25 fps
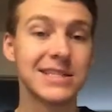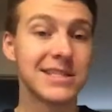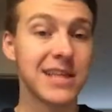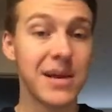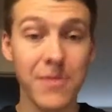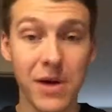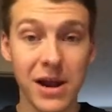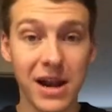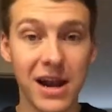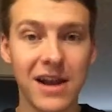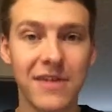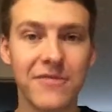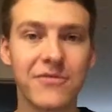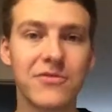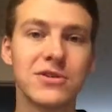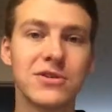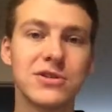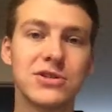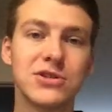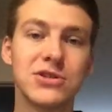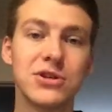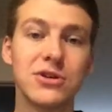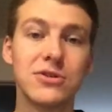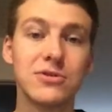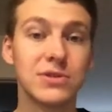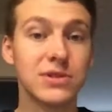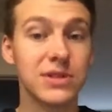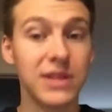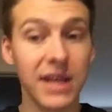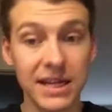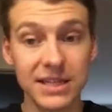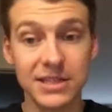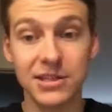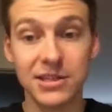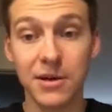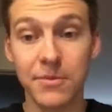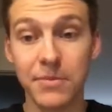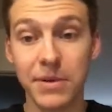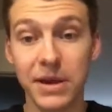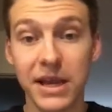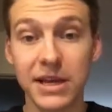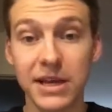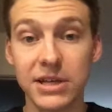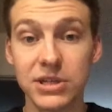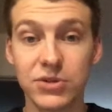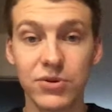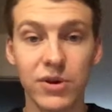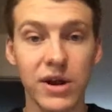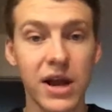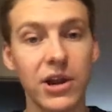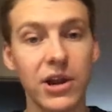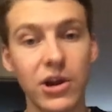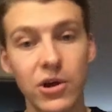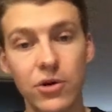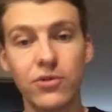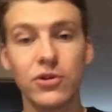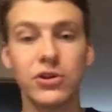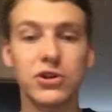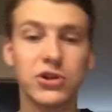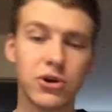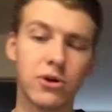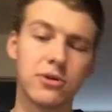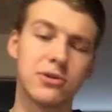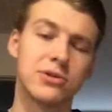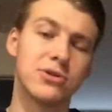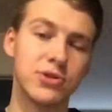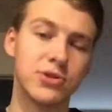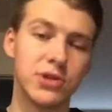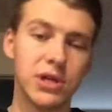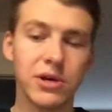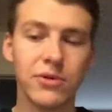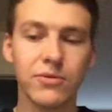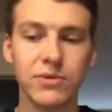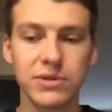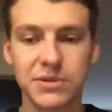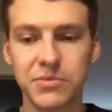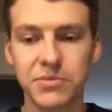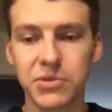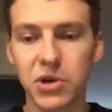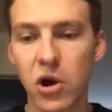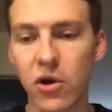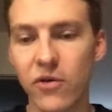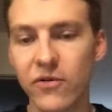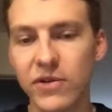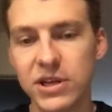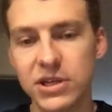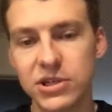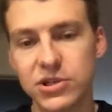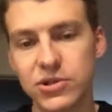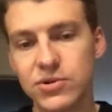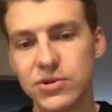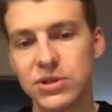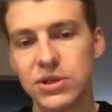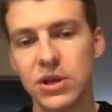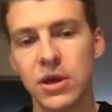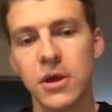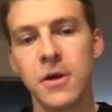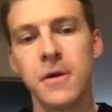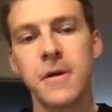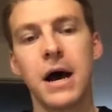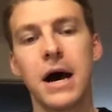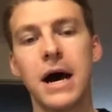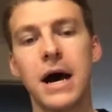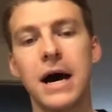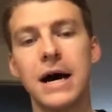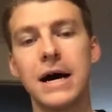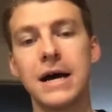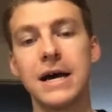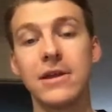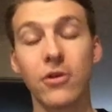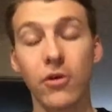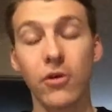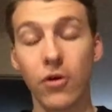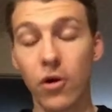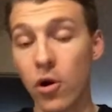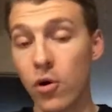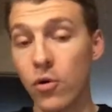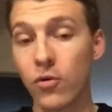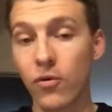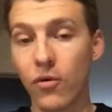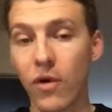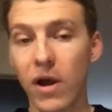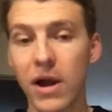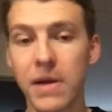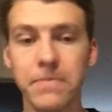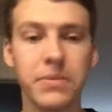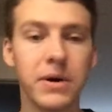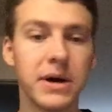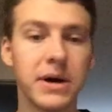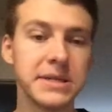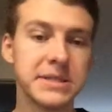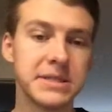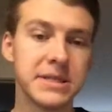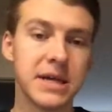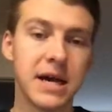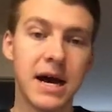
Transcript: They might not have Chris Jones. That's a big injury. I know the Chargers are dealing with some COVID issues in their own right, but